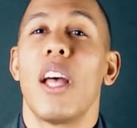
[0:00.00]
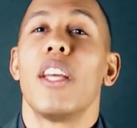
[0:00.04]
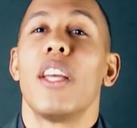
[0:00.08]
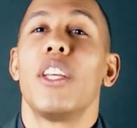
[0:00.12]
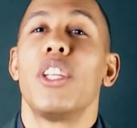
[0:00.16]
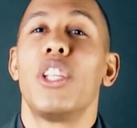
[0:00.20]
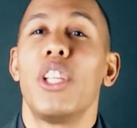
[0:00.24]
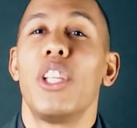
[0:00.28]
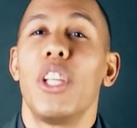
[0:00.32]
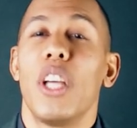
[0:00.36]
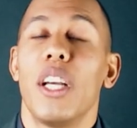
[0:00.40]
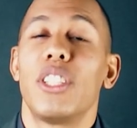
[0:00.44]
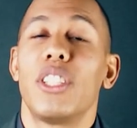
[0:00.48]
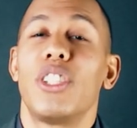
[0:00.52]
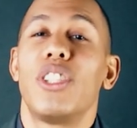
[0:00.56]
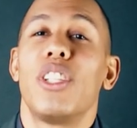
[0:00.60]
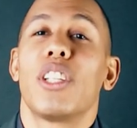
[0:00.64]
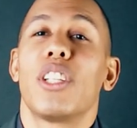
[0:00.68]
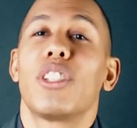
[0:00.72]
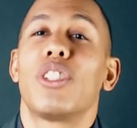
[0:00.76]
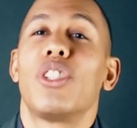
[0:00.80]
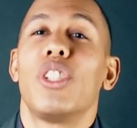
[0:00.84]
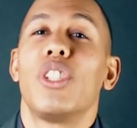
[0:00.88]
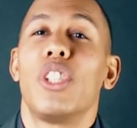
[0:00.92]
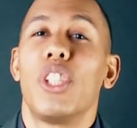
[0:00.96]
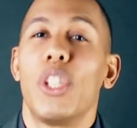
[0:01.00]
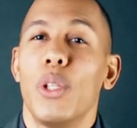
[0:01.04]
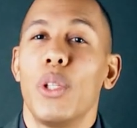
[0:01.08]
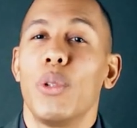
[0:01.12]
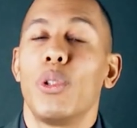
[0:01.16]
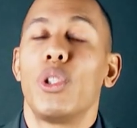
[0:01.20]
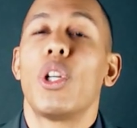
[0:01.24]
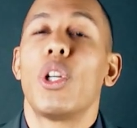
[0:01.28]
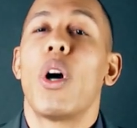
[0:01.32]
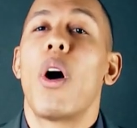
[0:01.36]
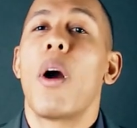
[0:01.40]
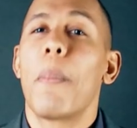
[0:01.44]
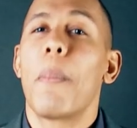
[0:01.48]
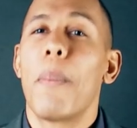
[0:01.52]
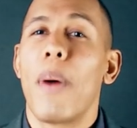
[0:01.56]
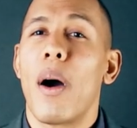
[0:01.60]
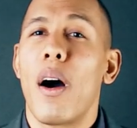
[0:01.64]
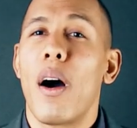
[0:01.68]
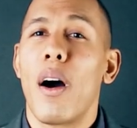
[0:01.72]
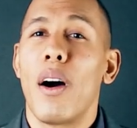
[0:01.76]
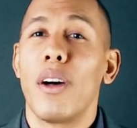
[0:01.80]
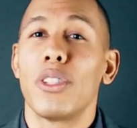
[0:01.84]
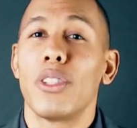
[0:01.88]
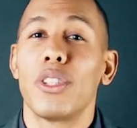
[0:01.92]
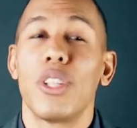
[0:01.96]
You, it's just you showing
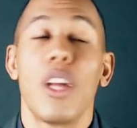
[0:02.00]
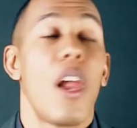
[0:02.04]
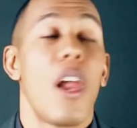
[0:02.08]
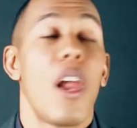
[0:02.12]
balls,